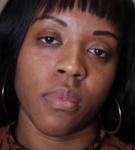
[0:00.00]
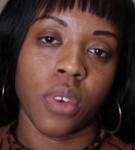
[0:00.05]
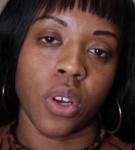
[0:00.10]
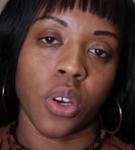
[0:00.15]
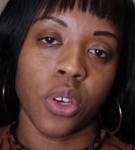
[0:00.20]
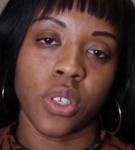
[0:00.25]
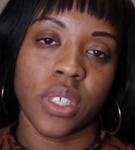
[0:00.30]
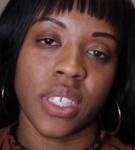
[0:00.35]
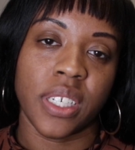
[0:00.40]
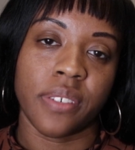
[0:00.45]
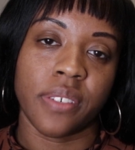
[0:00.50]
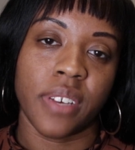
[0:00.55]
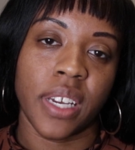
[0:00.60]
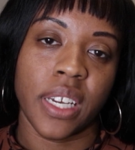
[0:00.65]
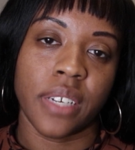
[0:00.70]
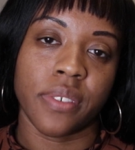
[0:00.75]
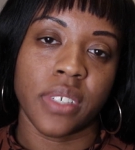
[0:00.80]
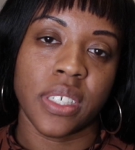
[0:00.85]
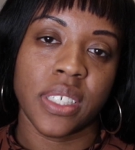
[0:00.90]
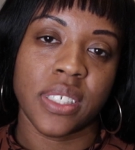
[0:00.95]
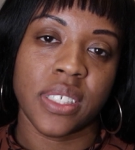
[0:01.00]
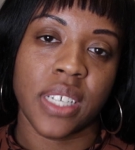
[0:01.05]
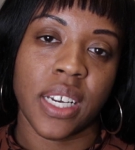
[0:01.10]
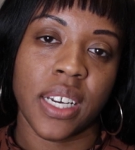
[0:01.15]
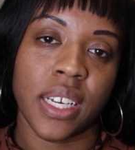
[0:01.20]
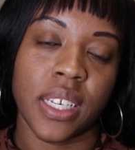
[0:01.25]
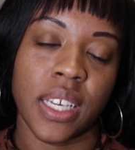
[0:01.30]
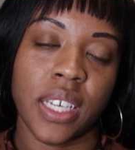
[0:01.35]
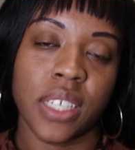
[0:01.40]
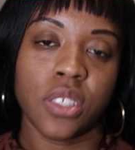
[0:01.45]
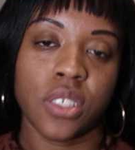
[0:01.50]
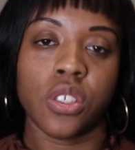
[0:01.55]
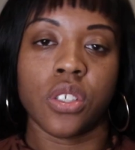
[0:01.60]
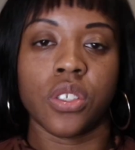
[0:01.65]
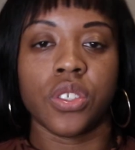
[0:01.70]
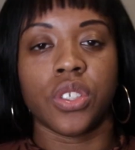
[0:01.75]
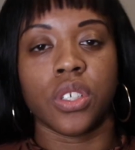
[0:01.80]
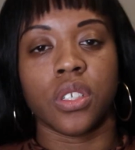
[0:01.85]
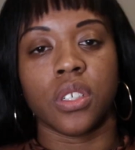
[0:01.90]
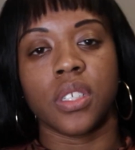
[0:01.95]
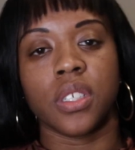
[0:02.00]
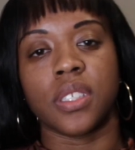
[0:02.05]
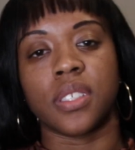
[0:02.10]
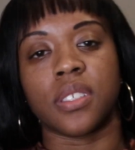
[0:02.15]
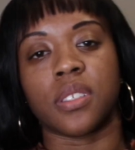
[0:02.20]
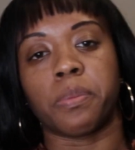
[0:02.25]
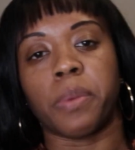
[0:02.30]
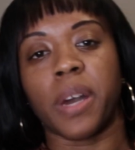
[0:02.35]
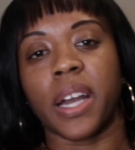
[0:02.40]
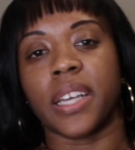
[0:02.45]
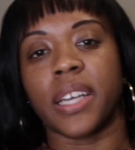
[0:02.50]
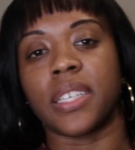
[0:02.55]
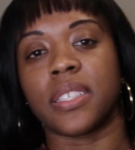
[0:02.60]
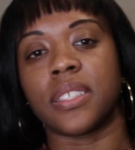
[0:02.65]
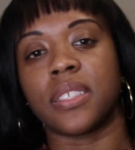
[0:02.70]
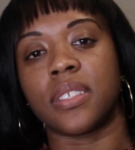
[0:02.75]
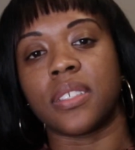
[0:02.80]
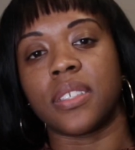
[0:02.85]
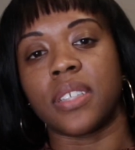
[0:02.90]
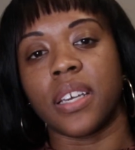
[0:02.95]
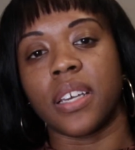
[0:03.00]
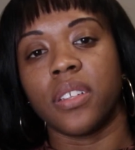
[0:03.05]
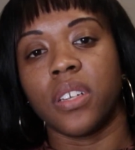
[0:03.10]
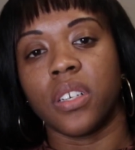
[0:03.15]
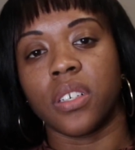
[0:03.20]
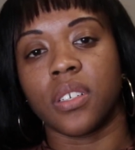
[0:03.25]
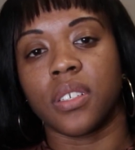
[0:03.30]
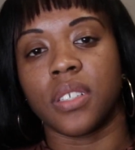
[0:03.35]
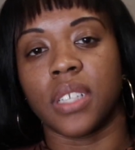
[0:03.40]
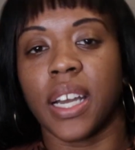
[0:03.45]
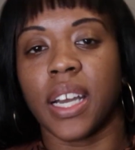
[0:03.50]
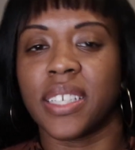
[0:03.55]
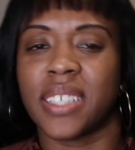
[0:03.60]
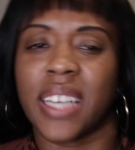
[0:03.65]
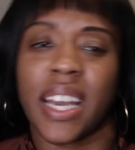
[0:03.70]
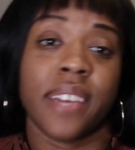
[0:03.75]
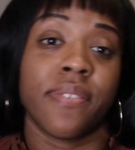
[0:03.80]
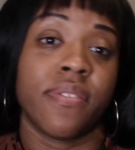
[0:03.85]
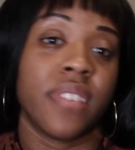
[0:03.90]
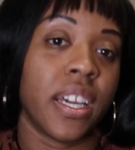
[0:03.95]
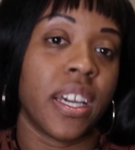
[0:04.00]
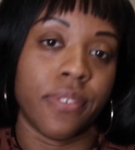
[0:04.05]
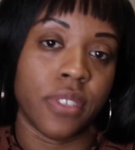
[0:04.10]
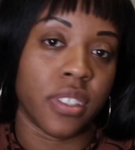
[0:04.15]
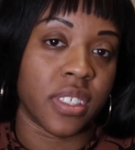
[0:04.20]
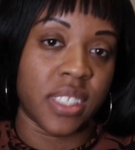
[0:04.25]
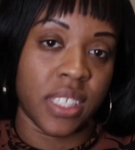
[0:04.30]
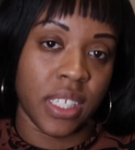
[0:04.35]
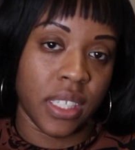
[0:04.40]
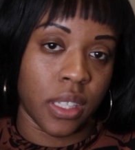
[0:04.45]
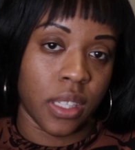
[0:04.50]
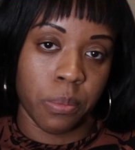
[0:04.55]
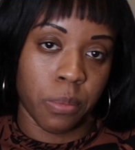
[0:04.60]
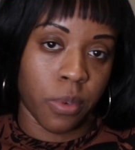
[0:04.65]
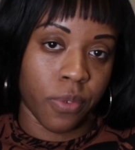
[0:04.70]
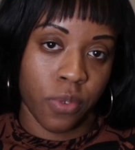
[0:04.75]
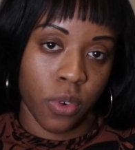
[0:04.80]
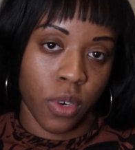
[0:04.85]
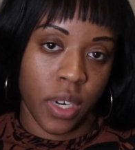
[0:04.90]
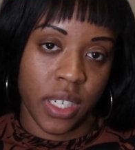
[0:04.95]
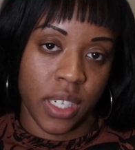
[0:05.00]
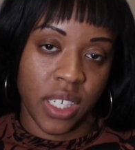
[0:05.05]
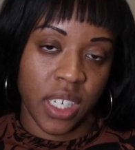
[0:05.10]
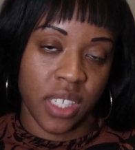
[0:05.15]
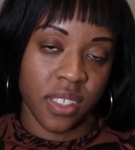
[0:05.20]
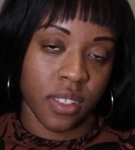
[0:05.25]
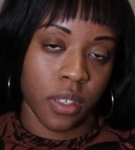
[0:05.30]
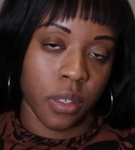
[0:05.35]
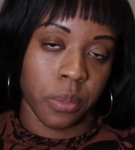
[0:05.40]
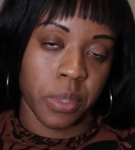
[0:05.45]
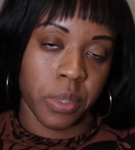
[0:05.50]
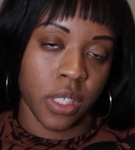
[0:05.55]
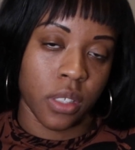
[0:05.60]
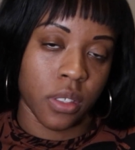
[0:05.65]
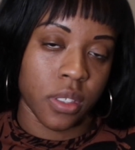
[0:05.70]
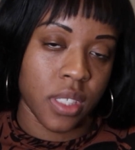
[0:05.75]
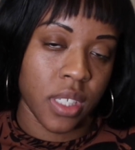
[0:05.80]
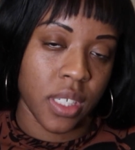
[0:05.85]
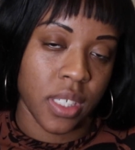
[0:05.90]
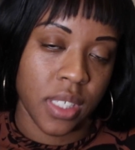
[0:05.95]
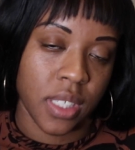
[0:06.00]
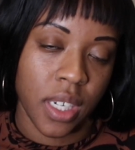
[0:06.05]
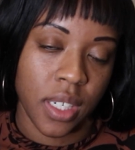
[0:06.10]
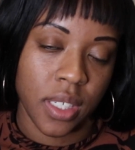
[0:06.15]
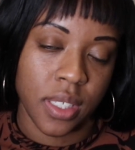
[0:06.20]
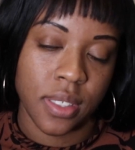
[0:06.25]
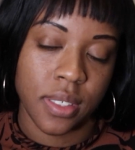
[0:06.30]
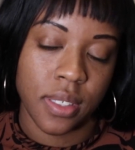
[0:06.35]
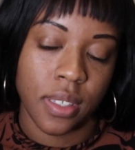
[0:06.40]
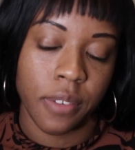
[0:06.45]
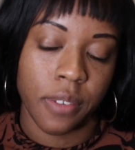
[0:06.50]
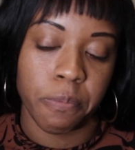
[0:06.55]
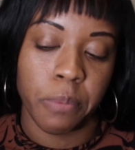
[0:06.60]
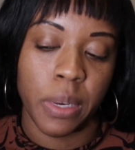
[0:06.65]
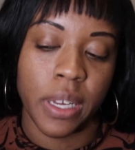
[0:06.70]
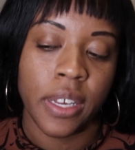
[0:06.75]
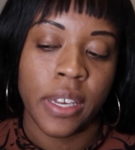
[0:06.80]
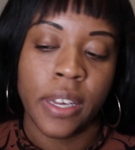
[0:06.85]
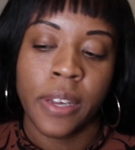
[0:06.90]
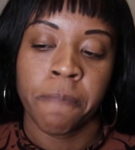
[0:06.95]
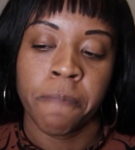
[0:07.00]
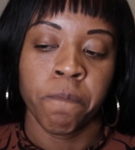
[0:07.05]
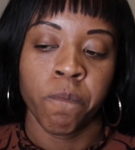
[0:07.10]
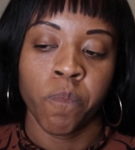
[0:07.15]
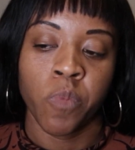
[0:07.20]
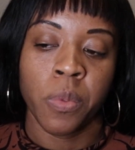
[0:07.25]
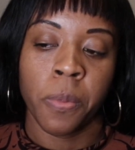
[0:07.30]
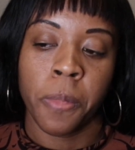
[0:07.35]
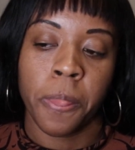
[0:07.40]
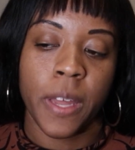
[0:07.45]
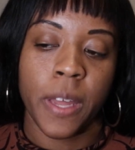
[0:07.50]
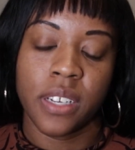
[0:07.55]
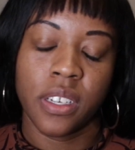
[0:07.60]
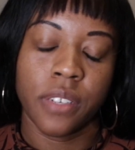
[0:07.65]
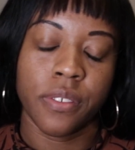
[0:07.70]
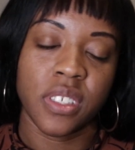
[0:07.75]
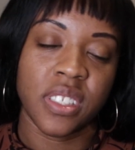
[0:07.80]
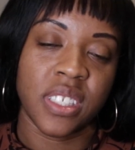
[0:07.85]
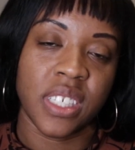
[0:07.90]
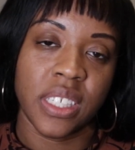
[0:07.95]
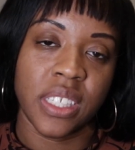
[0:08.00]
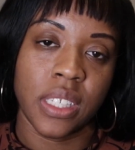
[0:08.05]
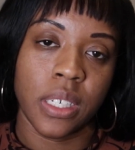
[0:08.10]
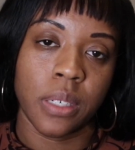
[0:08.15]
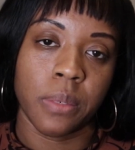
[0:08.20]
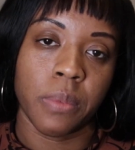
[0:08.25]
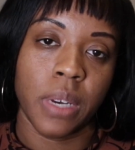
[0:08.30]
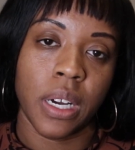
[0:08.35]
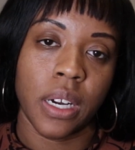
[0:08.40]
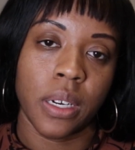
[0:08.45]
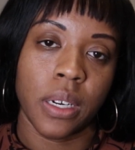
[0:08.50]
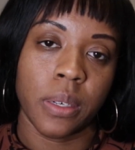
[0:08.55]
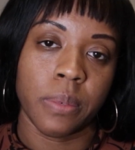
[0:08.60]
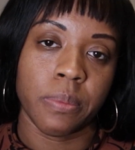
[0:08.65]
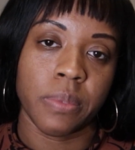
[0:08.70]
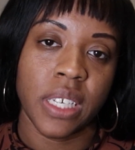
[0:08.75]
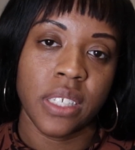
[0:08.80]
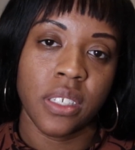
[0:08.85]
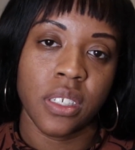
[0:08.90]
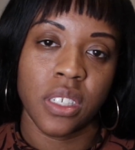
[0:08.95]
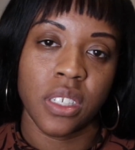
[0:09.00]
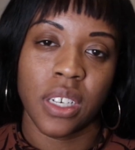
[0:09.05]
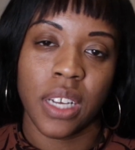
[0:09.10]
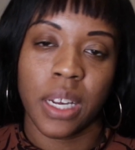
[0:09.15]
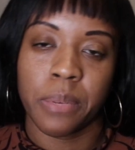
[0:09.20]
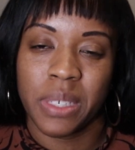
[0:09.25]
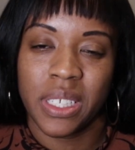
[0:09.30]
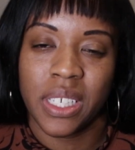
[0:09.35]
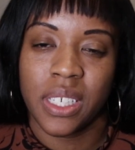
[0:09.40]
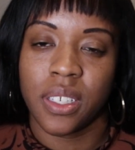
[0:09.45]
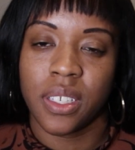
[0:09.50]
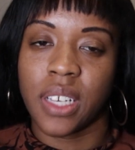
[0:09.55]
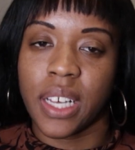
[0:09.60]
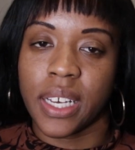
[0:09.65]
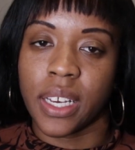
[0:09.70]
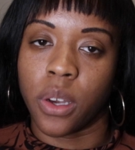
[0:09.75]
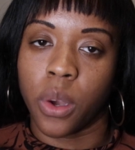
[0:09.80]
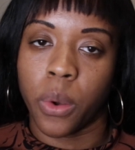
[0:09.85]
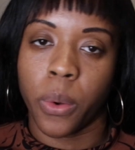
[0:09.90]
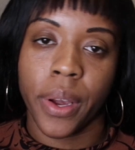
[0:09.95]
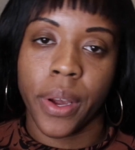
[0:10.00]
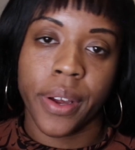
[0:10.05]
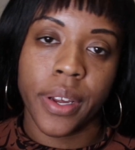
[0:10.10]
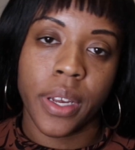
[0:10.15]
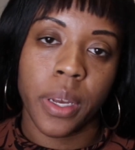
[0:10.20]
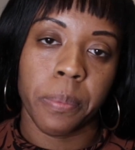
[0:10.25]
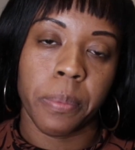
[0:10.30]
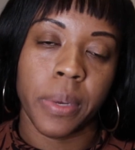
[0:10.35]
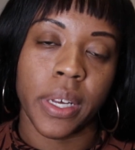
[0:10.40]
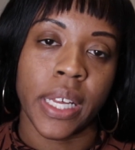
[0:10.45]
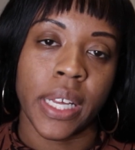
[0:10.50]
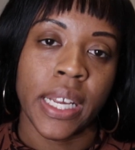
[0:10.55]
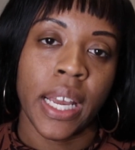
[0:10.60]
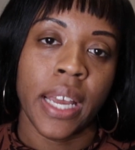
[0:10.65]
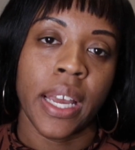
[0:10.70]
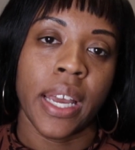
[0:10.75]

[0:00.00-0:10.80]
early favorites. I guess Sugar and Spice, they look nice. I've never seen them before. I guess they're big on TikTok and stuff, but I've never seen them. They look good. I mean, they look like Aquaria, but